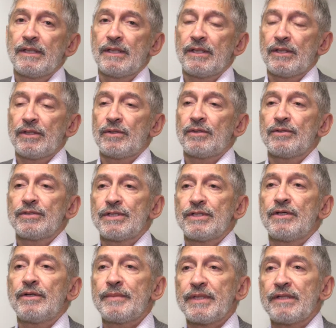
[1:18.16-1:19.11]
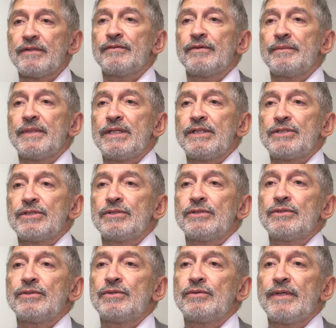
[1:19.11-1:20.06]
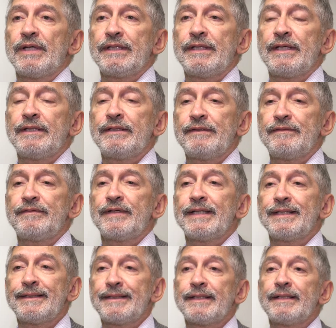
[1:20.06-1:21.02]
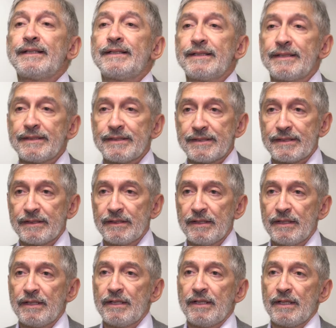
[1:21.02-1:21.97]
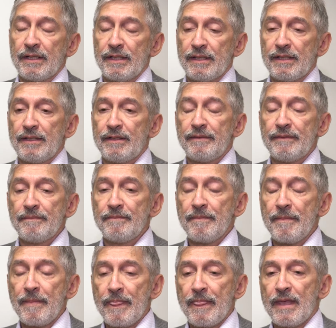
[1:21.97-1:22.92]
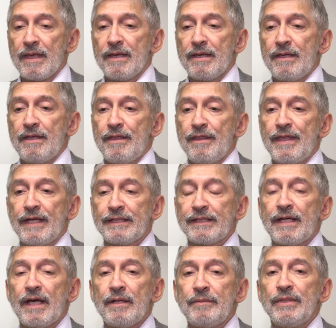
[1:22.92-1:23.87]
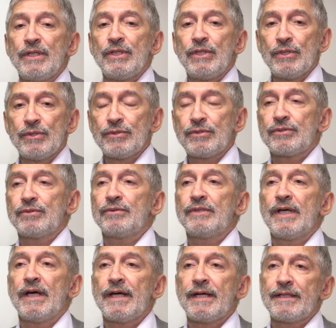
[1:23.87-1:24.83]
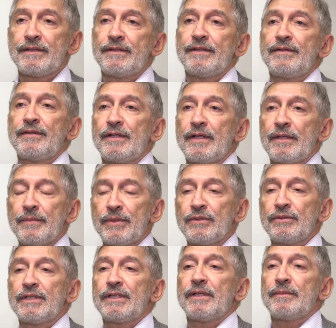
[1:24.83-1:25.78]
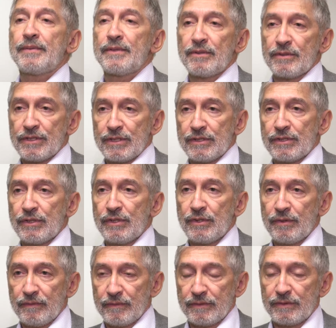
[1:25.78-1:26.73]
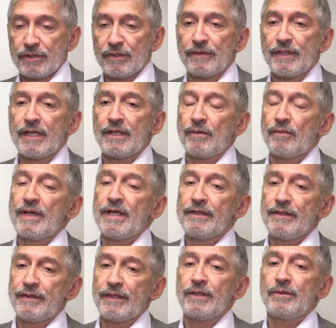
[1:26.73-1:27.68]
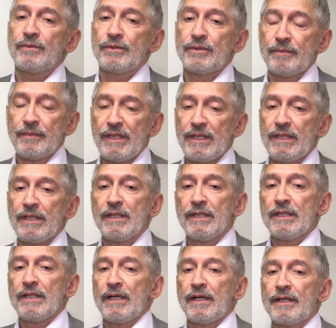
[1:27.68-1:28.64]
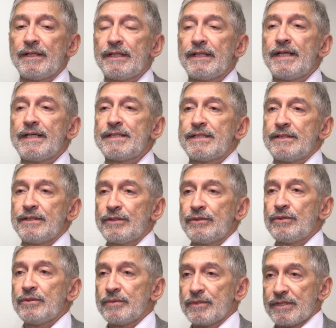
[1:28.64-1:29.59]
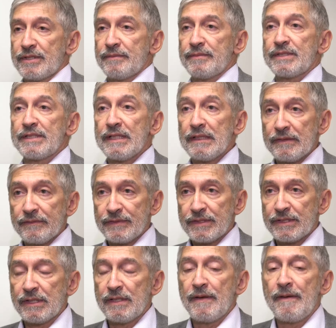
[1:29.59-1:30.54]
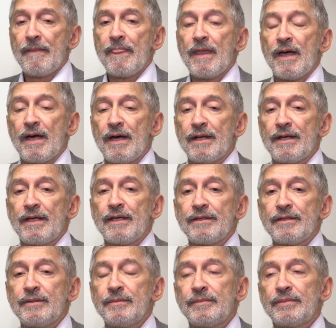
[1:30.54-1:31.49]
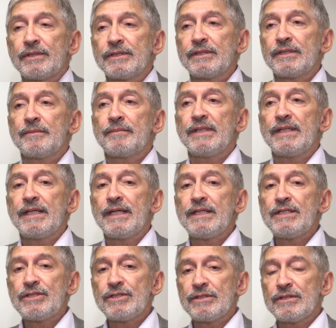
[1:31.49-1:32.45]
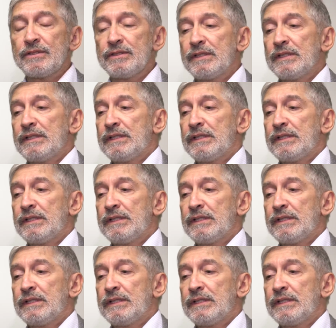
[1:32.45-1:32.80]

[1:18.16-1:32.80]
or genomic information to identify targets that can be used to guide the therapeutic approaches. So that one thing would be analyzing the tumors themselves. Another important application